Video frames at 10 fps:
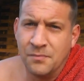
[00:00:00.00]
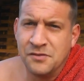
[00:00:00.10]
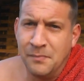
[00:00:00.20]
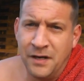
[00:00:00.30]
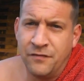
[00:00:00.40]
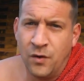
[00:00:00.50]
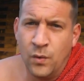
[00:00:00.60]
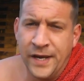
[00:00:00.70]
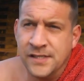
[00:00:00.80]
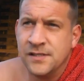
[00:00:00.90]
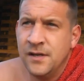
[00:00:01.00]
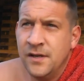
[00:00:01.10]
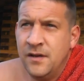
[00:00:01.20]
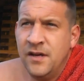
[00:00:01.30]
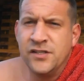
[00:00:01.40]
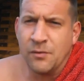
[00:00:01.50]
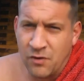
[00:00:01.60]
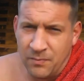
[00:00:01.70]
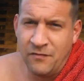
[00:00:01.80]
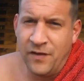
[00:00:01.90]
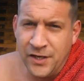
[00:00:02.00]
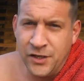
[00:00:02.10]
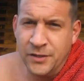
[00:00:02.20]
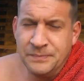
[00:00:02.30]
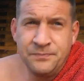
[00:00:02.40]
to mid-40s. It's a proper venue.